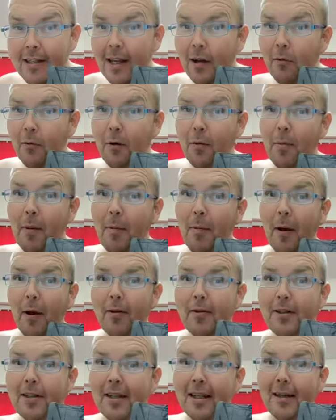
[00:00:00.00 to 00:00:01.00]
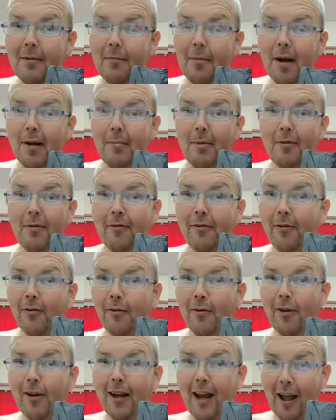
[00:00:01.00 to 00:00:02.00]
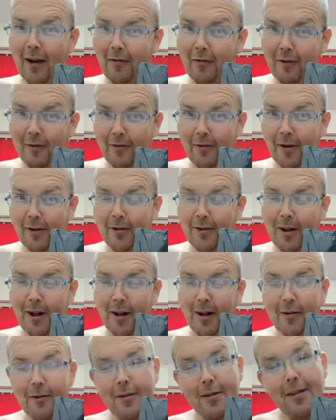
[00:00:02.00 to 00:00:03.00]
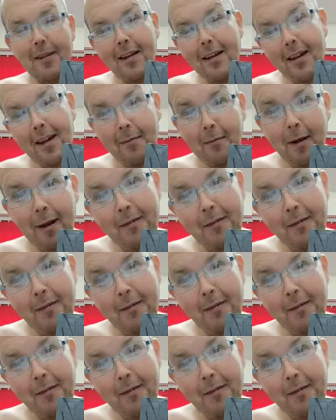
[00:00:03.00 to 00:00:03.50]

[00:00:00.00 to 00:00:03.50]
So I will be posting my before and after photos in